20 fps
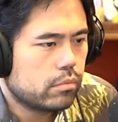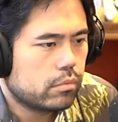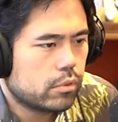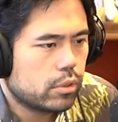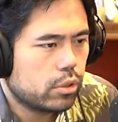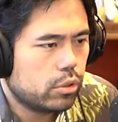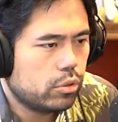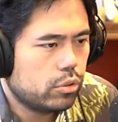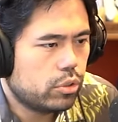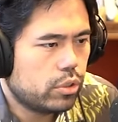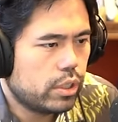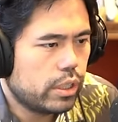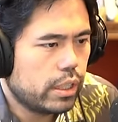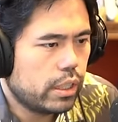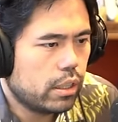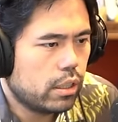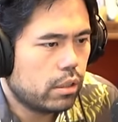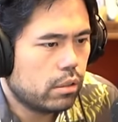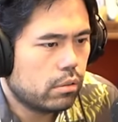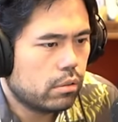who's
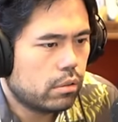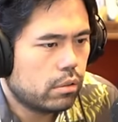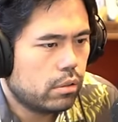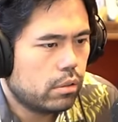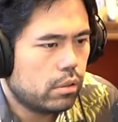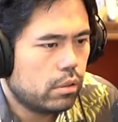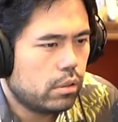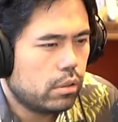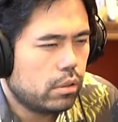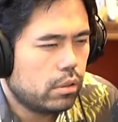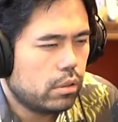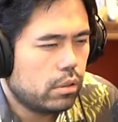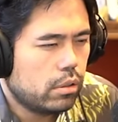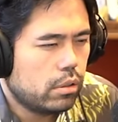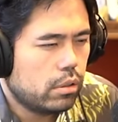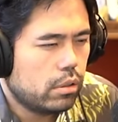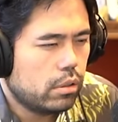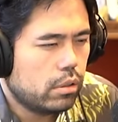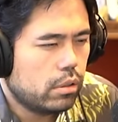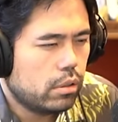there
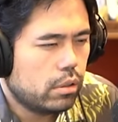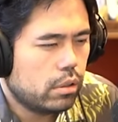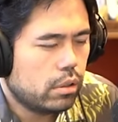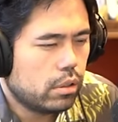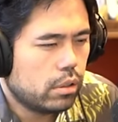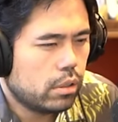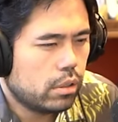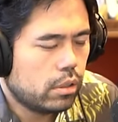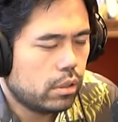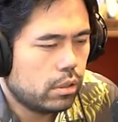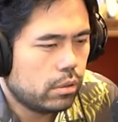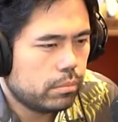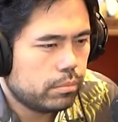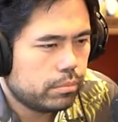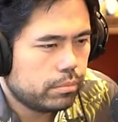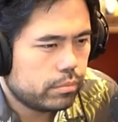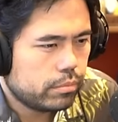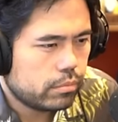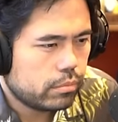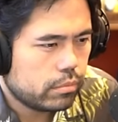um
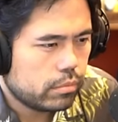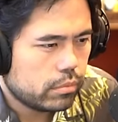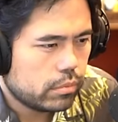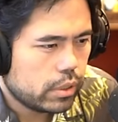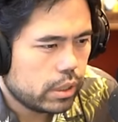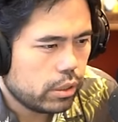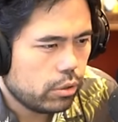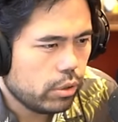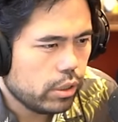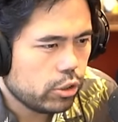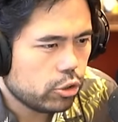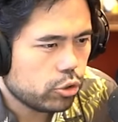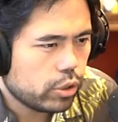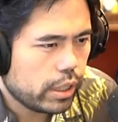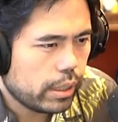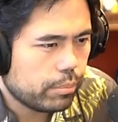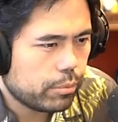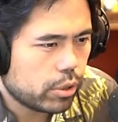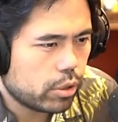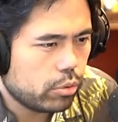how do I
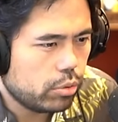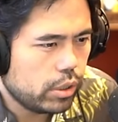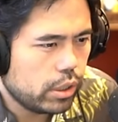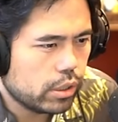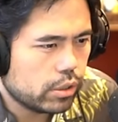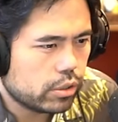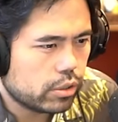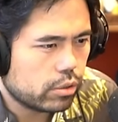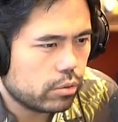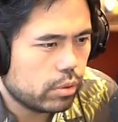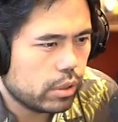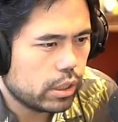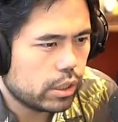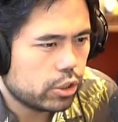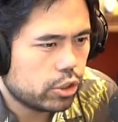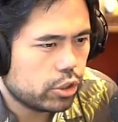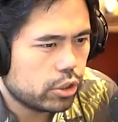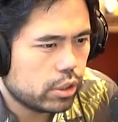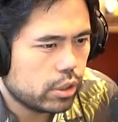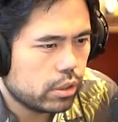trap the queen is the
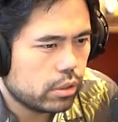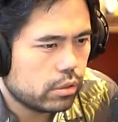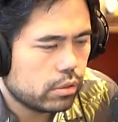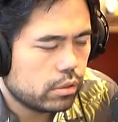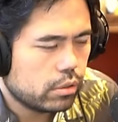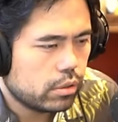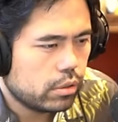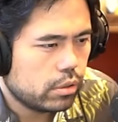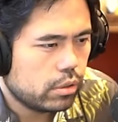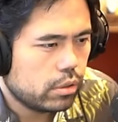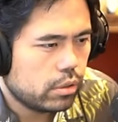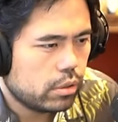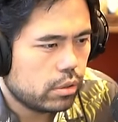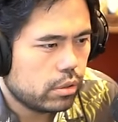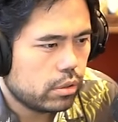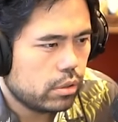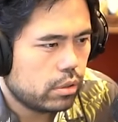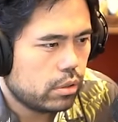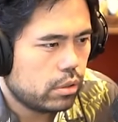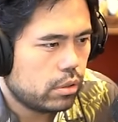question
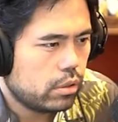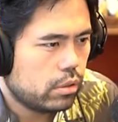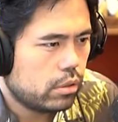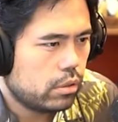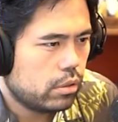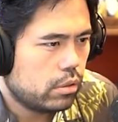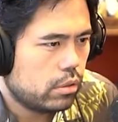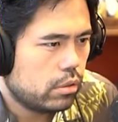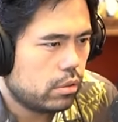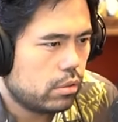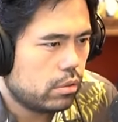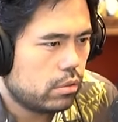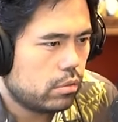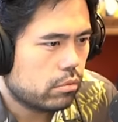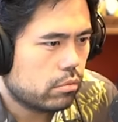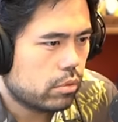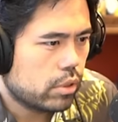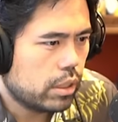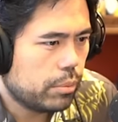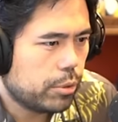
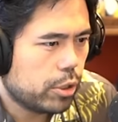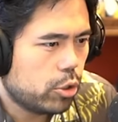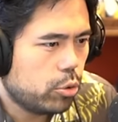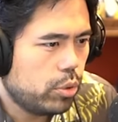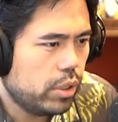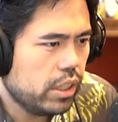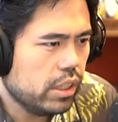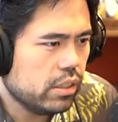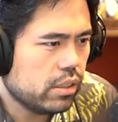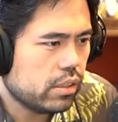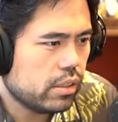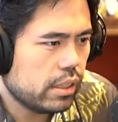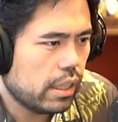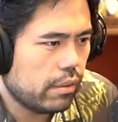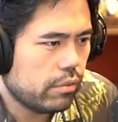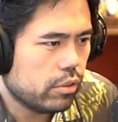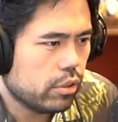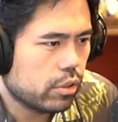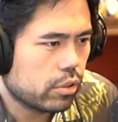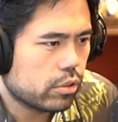okay I mean queen
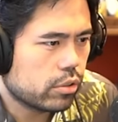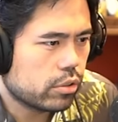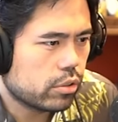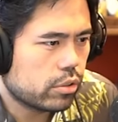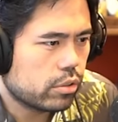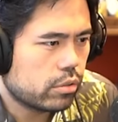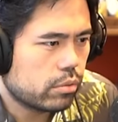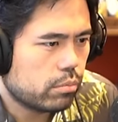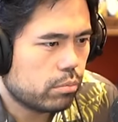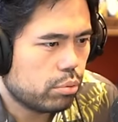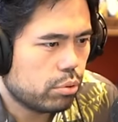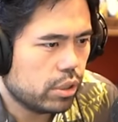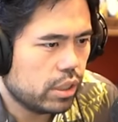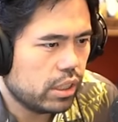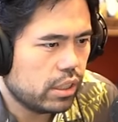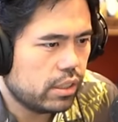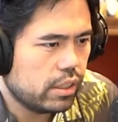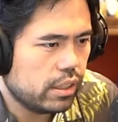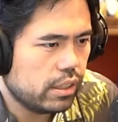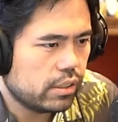e7 looks pretty
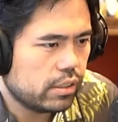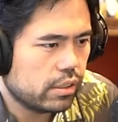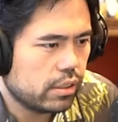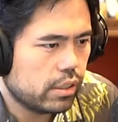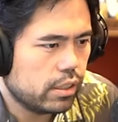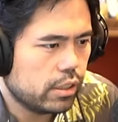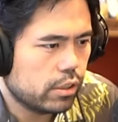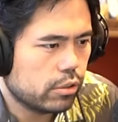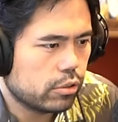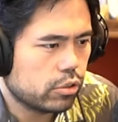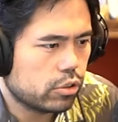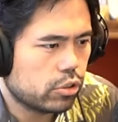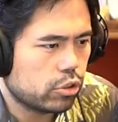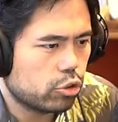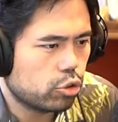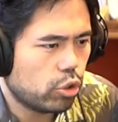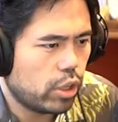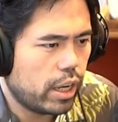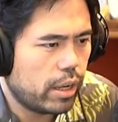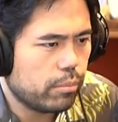decent here just to
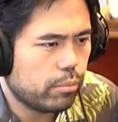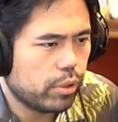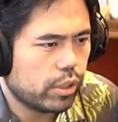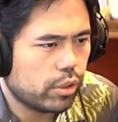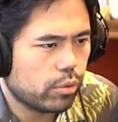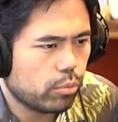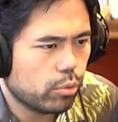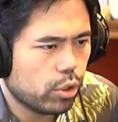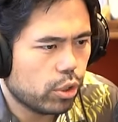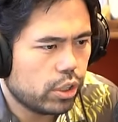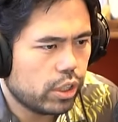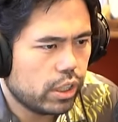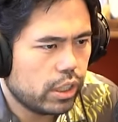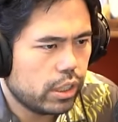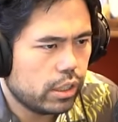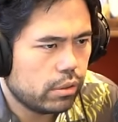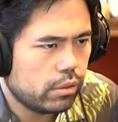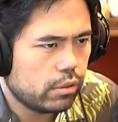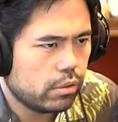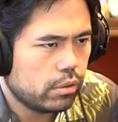try and bring the rook
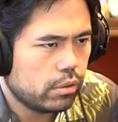in